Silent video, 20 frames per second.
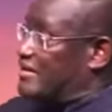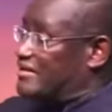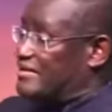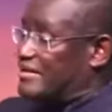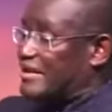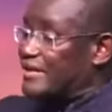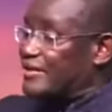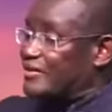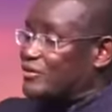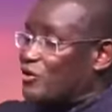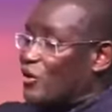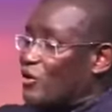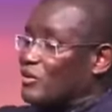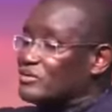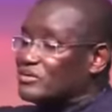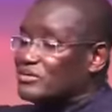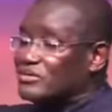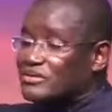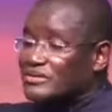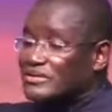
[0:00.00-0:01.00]
They
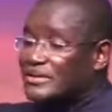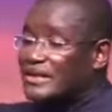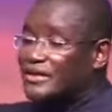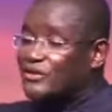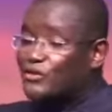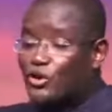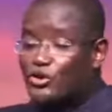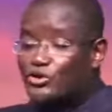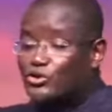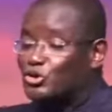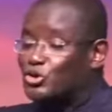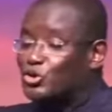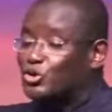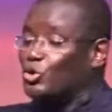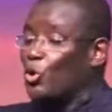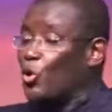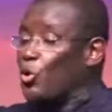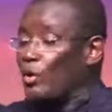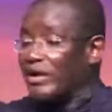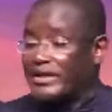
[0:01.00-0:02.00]
don't they don't
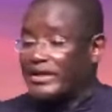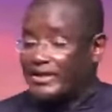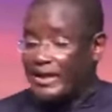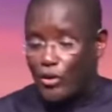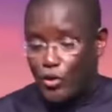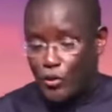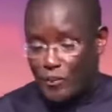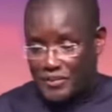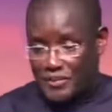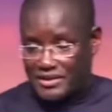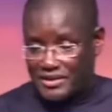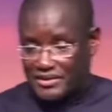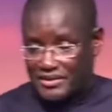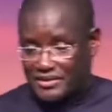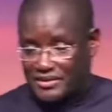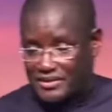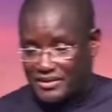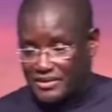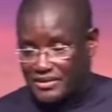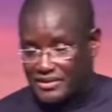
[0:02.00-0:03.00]
show in the open.
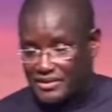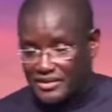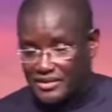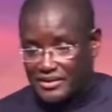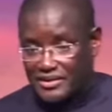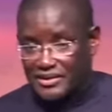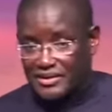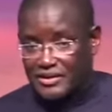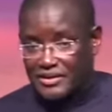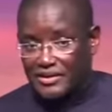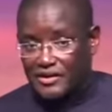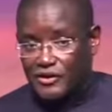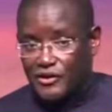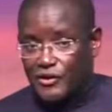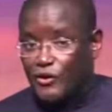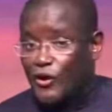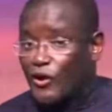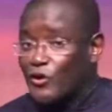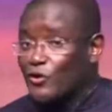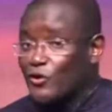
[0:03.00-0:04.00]

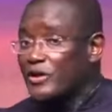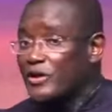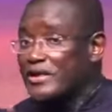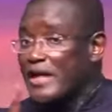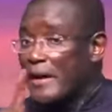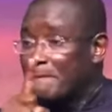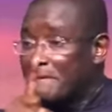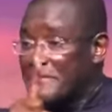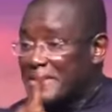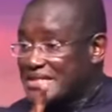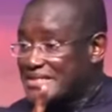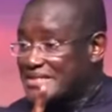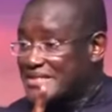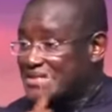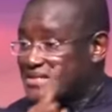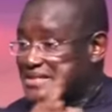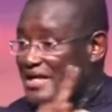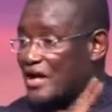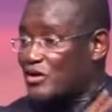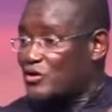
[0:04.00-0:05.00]
You don't know the
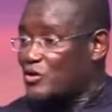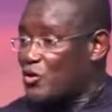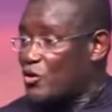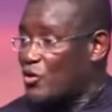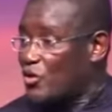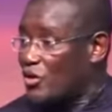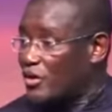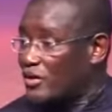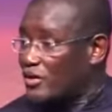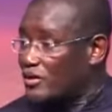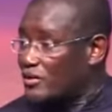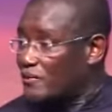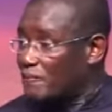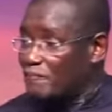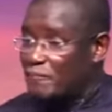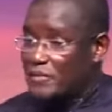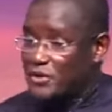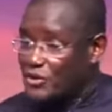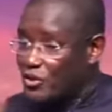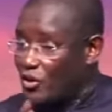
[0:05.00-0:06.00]
meetings that go on
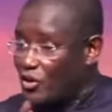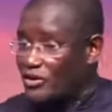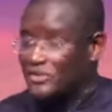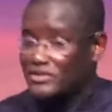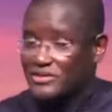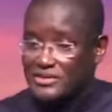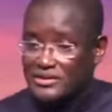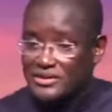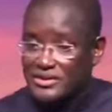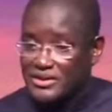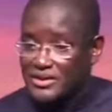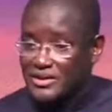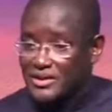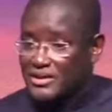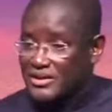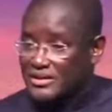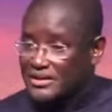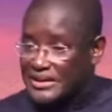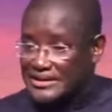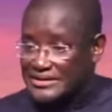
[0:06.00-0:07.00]
beyond
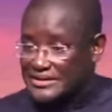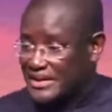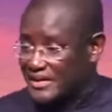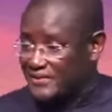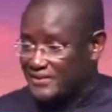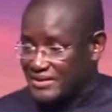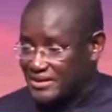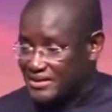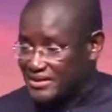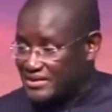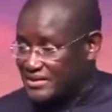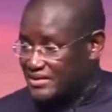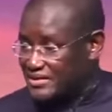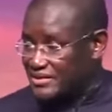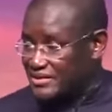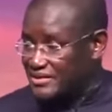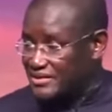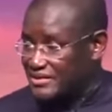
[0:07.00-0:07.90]
the service.